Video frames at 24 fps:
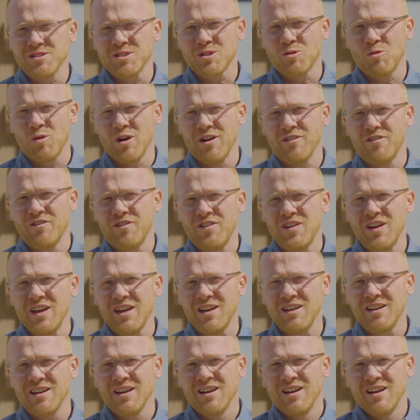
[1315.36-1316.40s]
square
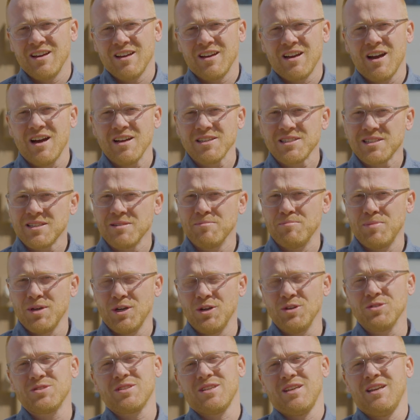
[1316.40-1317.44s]
feet, custom
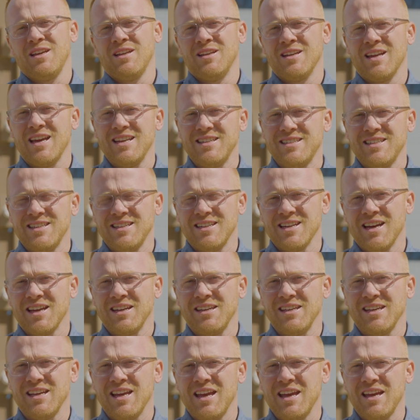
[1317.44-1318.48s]
built in
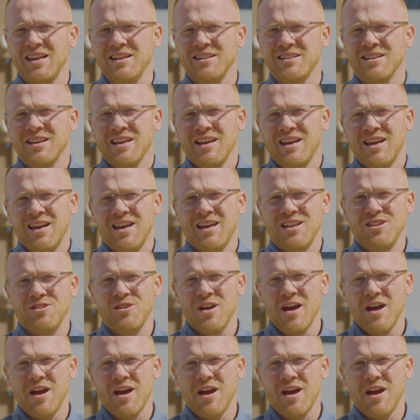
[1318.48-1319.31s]
1998, and you